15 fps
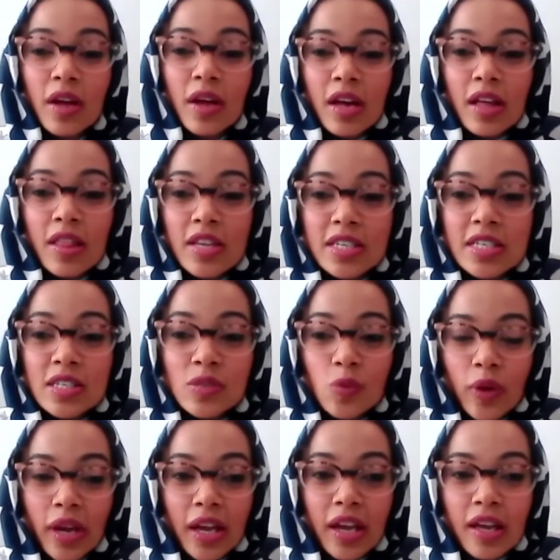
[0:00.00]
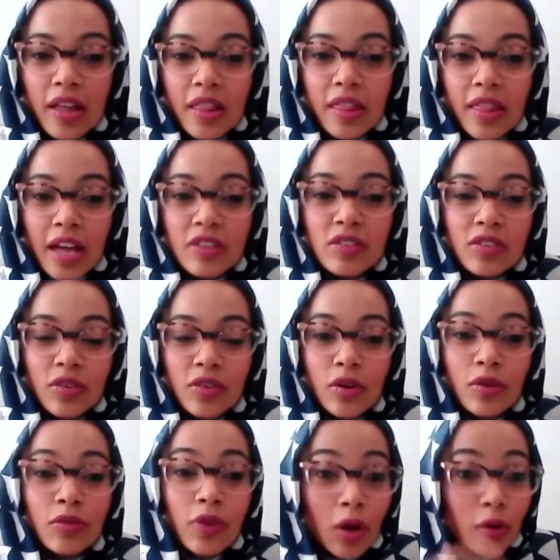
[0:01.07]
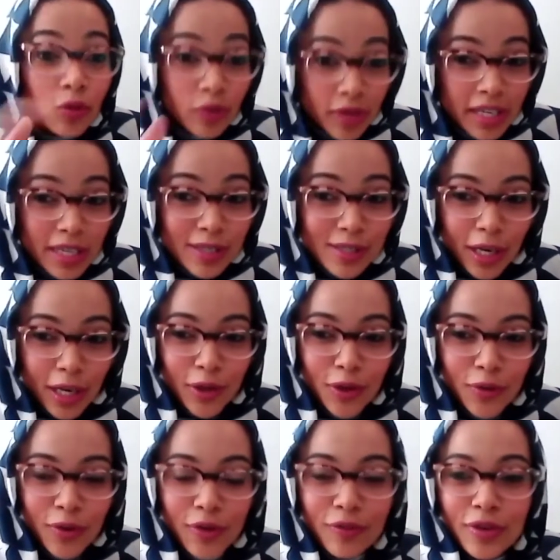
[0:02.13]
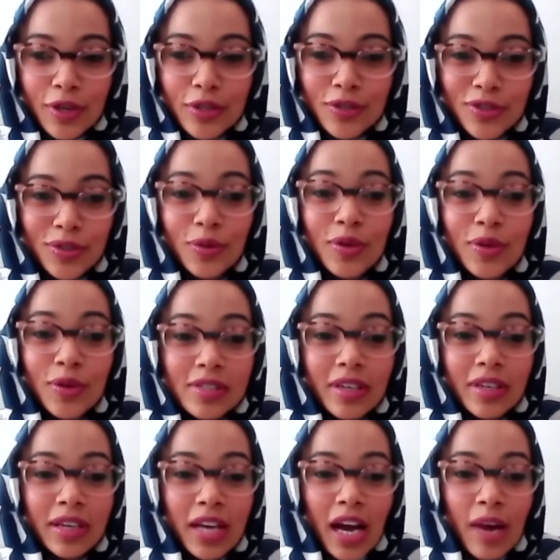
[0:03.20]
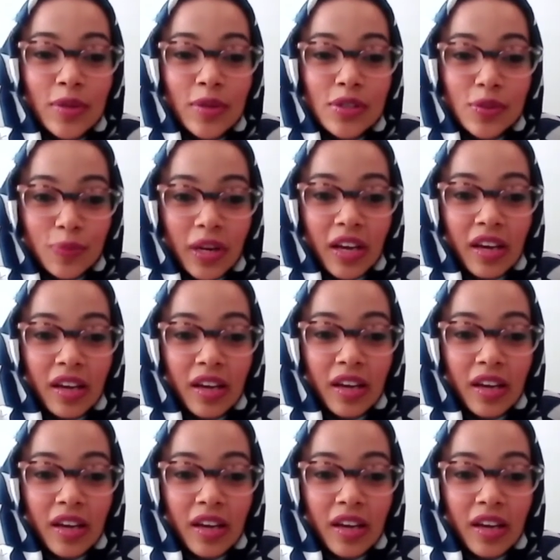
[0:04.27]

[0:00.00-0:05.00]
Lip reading: This is where that role release, like you referred to, is going to come into play.